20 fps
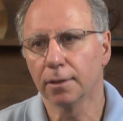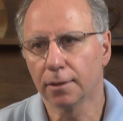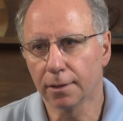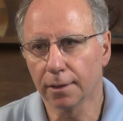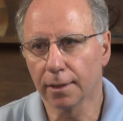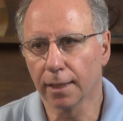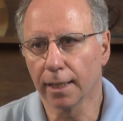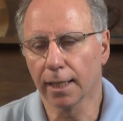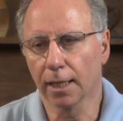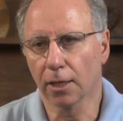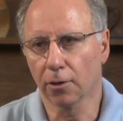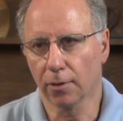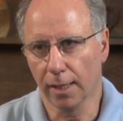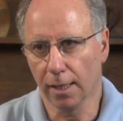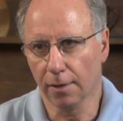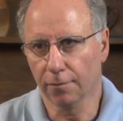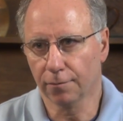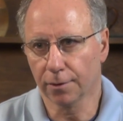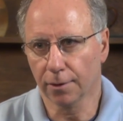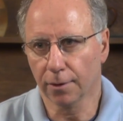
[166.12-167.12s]
to the
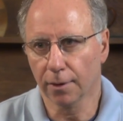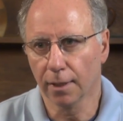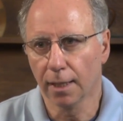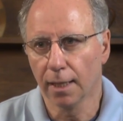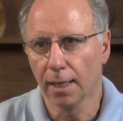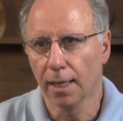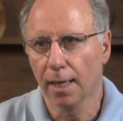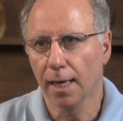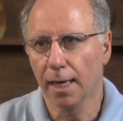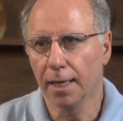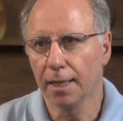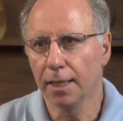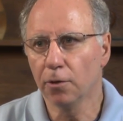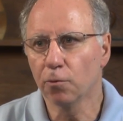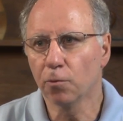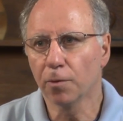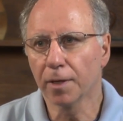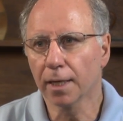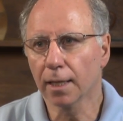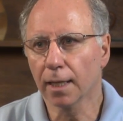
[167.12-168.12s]
hereafter. And he
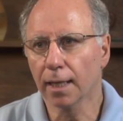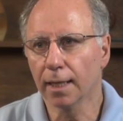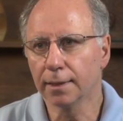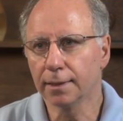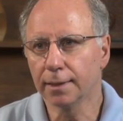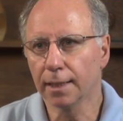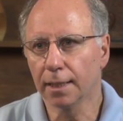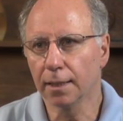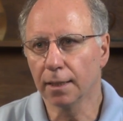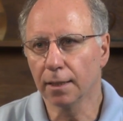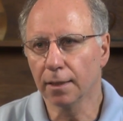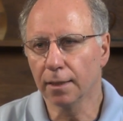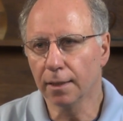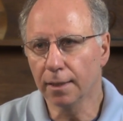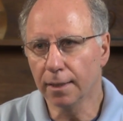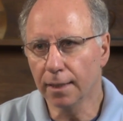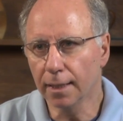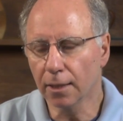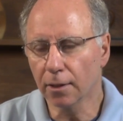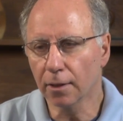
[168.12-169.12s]
realized that
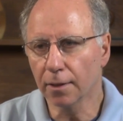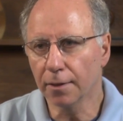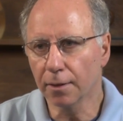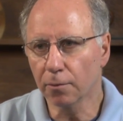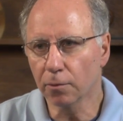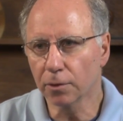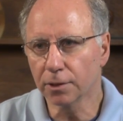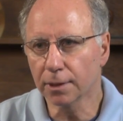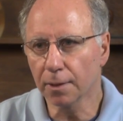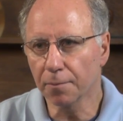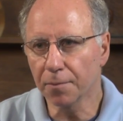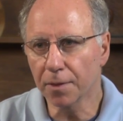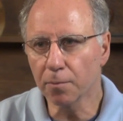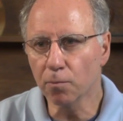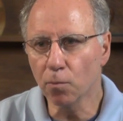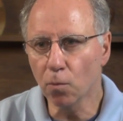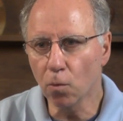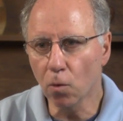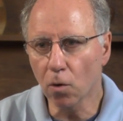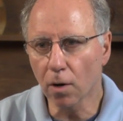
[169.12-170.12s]
there was something
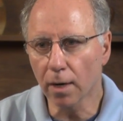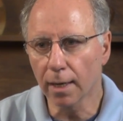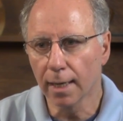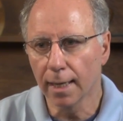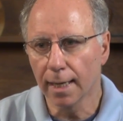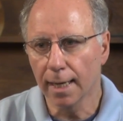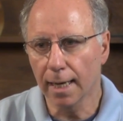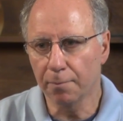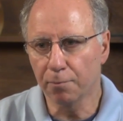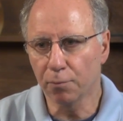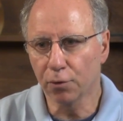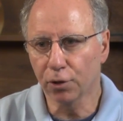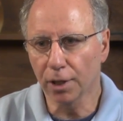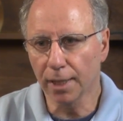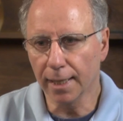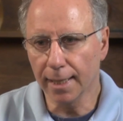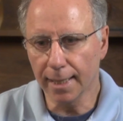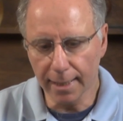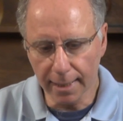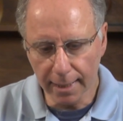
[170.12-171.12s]
more at
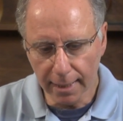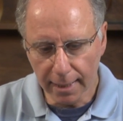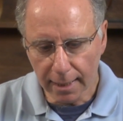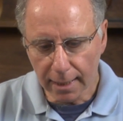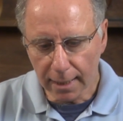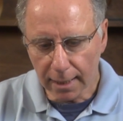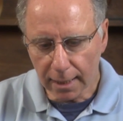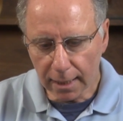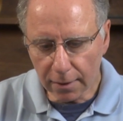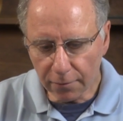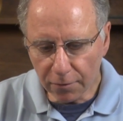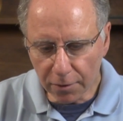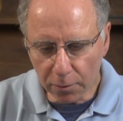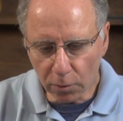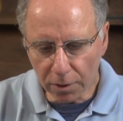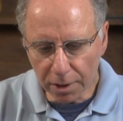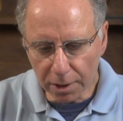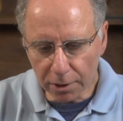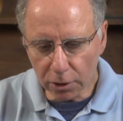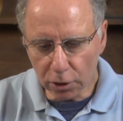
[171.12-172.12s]
play,
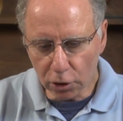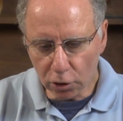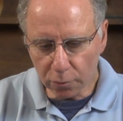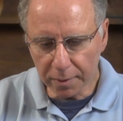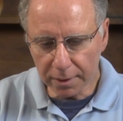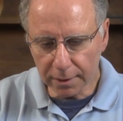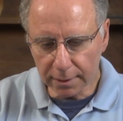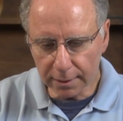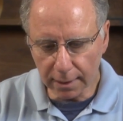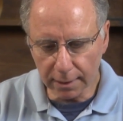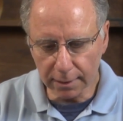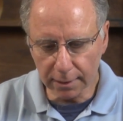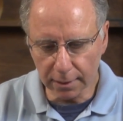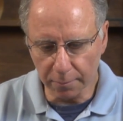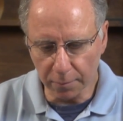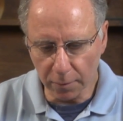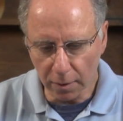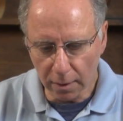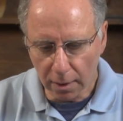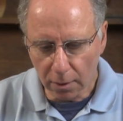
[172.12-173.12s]
even within the human
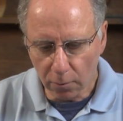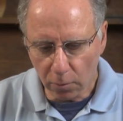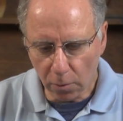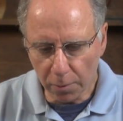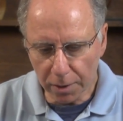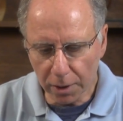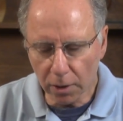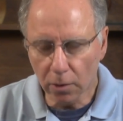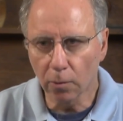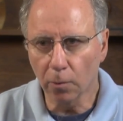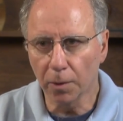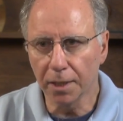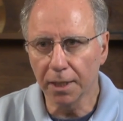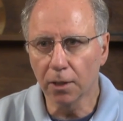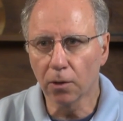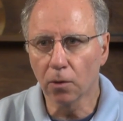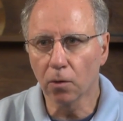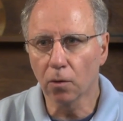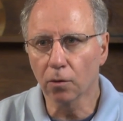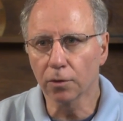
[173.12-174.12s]
system, what he
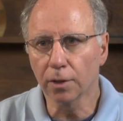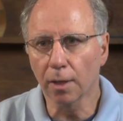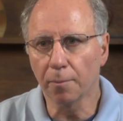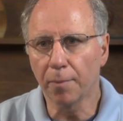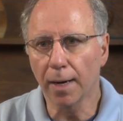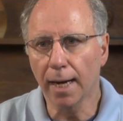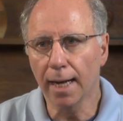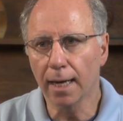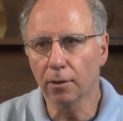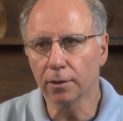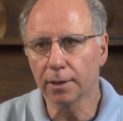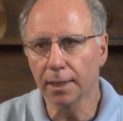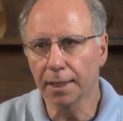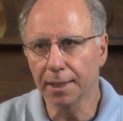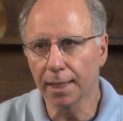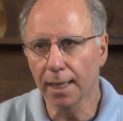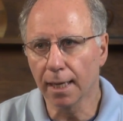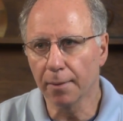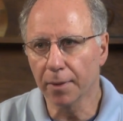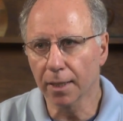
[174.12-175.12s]
called a
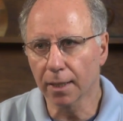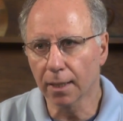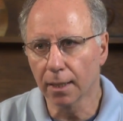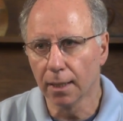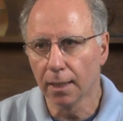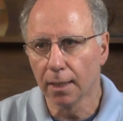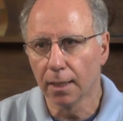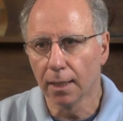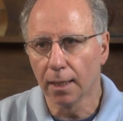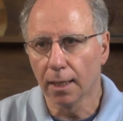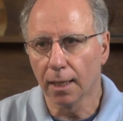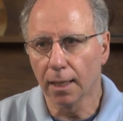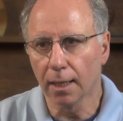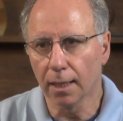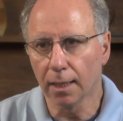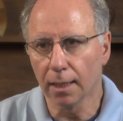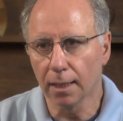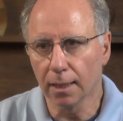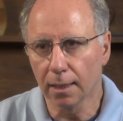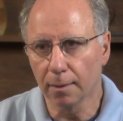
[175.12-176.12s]
biodynamic
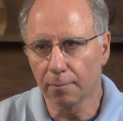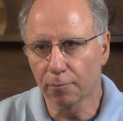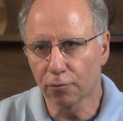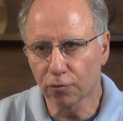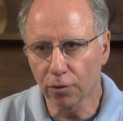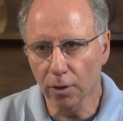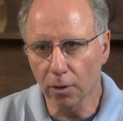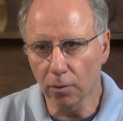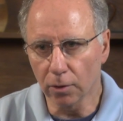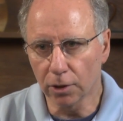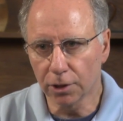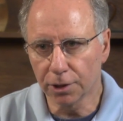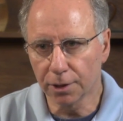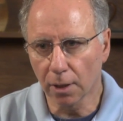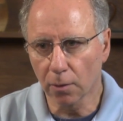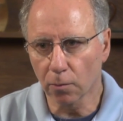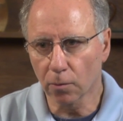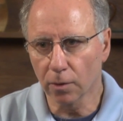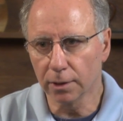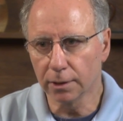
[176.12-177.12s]
approach.
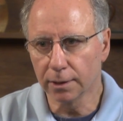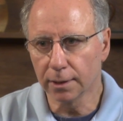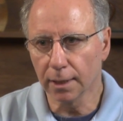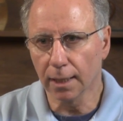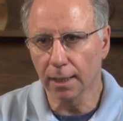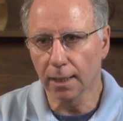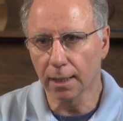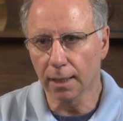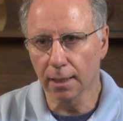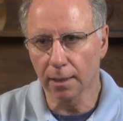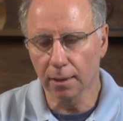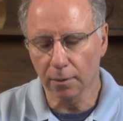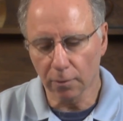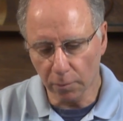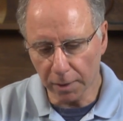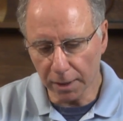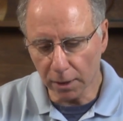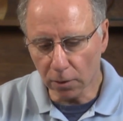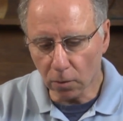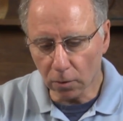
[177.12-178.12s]
In other words,
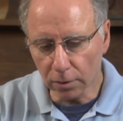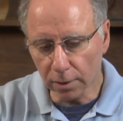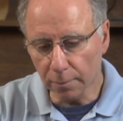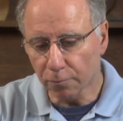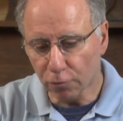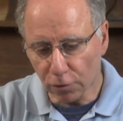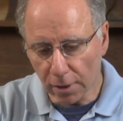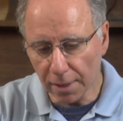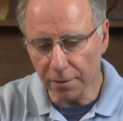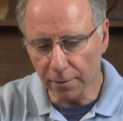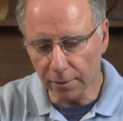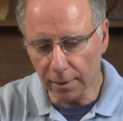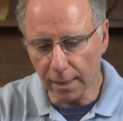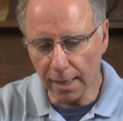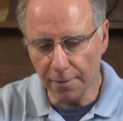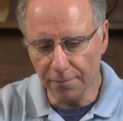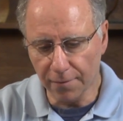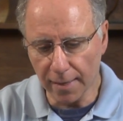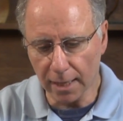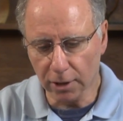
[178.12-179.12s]
what he called the breath of
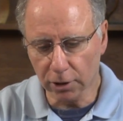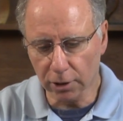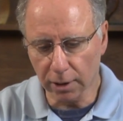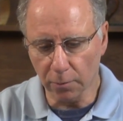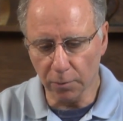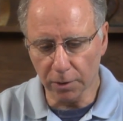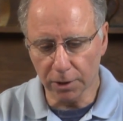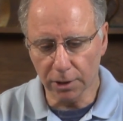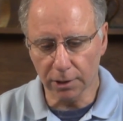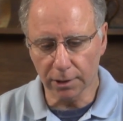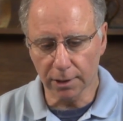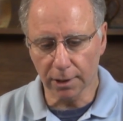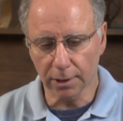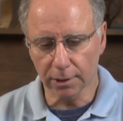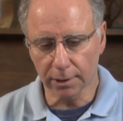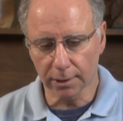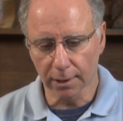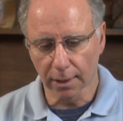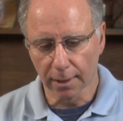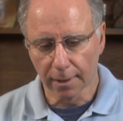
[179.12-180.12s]
life, actually, which is
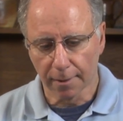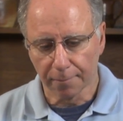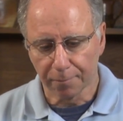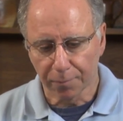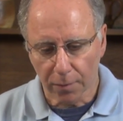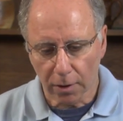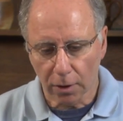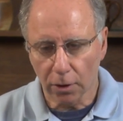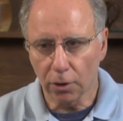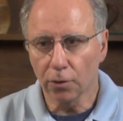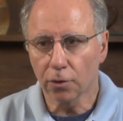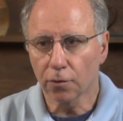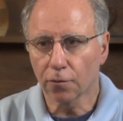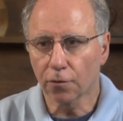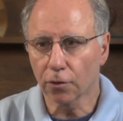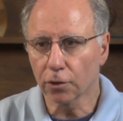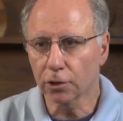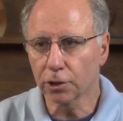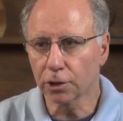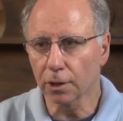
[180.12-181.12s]
this
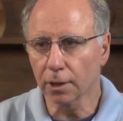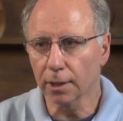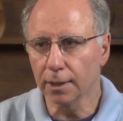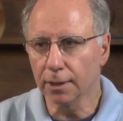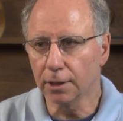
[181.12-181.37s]
universal